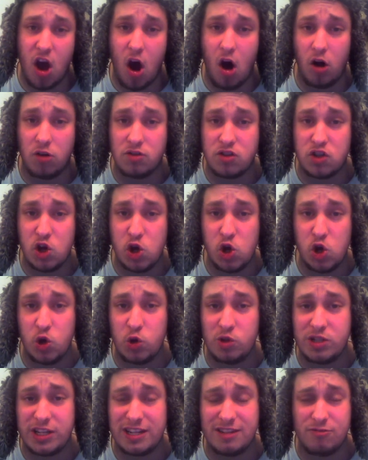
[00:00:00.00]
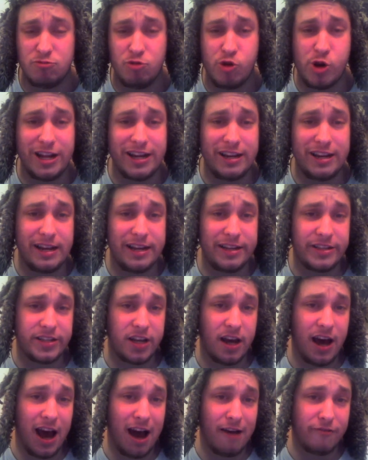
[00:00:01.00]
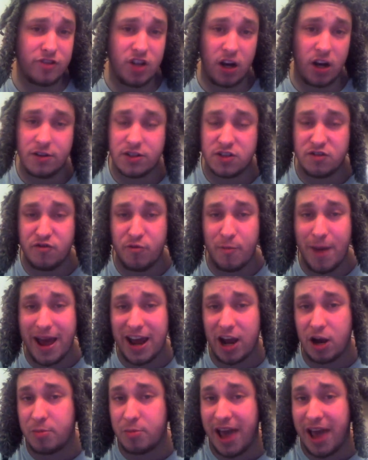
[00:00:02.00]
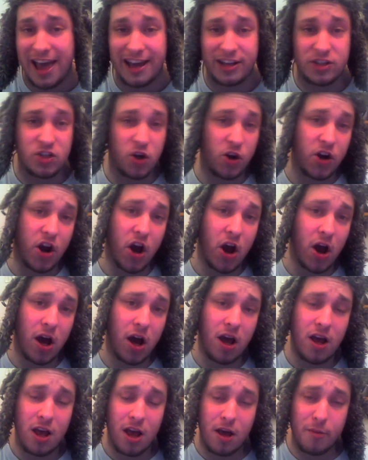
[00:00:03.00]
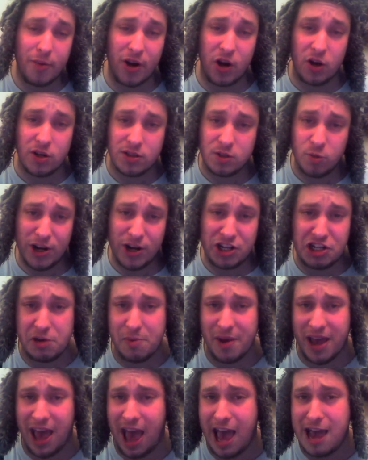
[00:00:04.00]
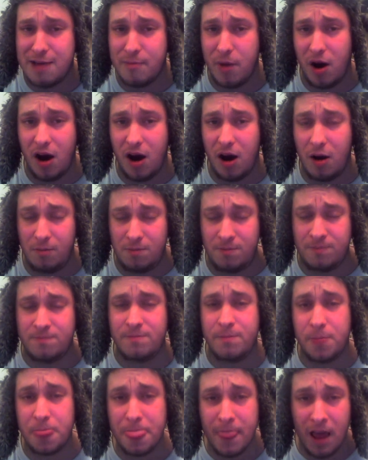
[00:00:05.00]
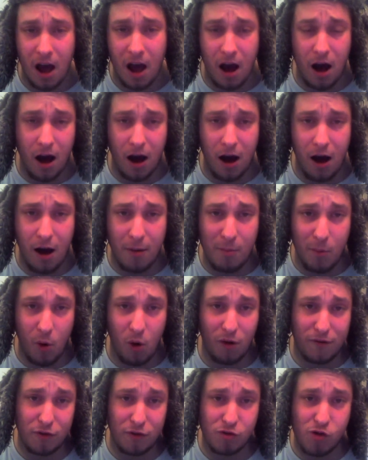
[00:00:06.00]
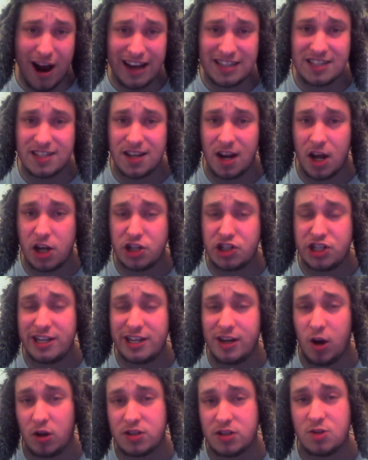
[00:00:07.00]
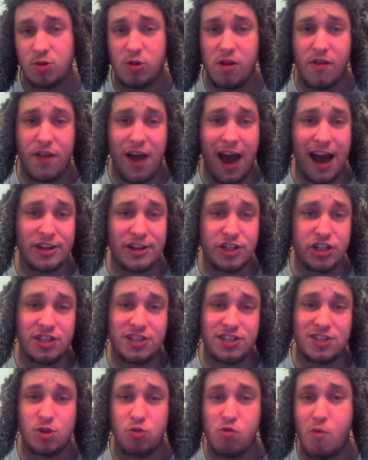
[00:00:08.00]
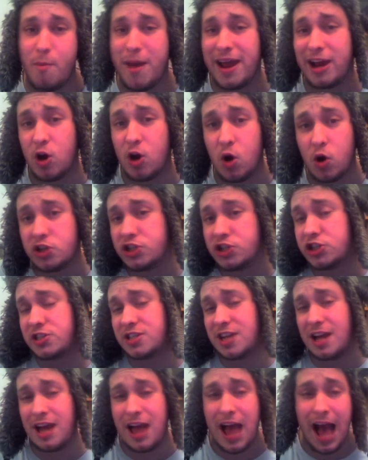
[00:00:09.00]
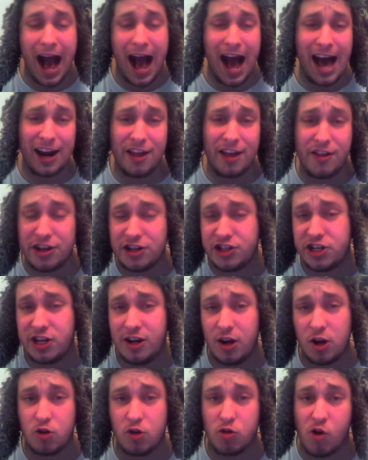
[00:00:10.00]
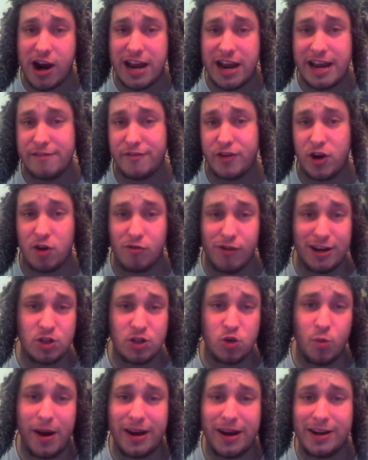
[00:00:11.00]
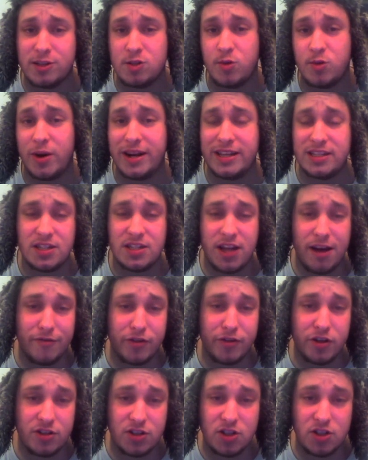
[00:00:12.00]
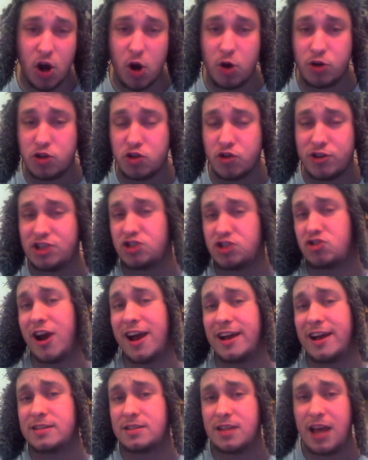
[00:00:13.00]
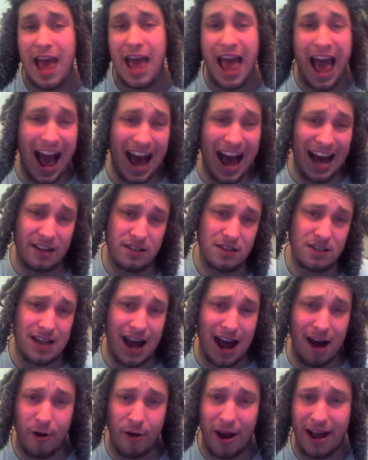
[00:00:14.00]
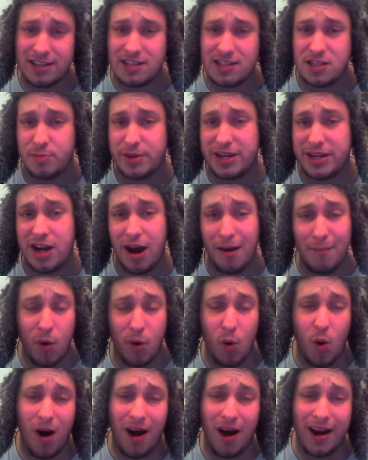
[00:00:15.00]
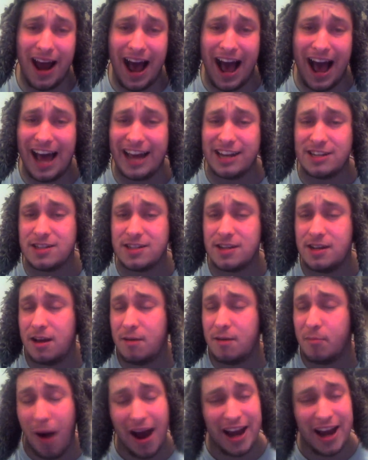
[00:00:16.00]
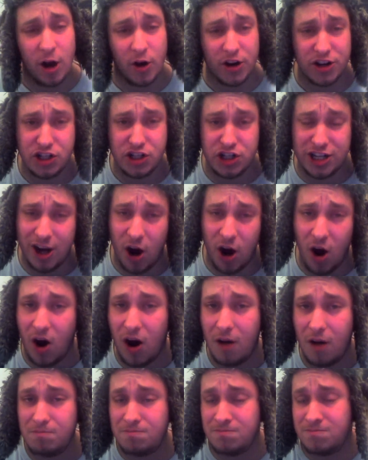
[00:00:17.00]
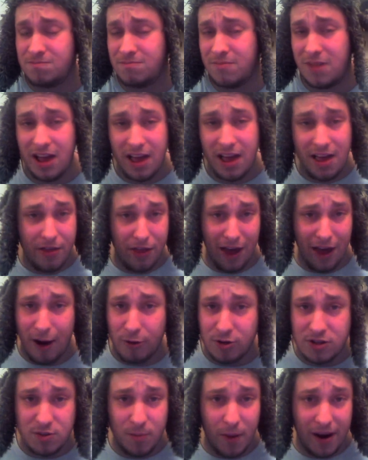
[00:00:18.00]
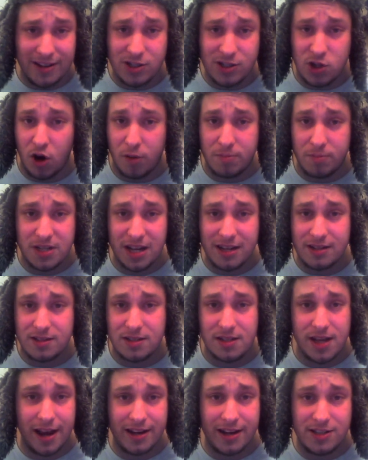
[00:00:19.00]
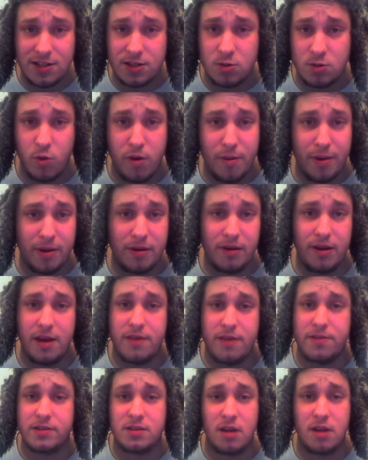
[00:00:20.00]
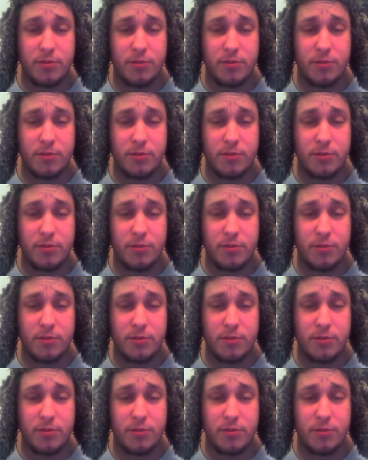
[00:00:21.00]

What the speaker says: girls who didn't really need to have tons of makeup caked on her, because when she became more of a wrestler, she lost all of that and she still remained gorgeous. And I think she looked great even at WrestleMania 27. So Trish Stratus, hands down, has to be number one. And my god, is she hot. That was my top 10 sexiest women in the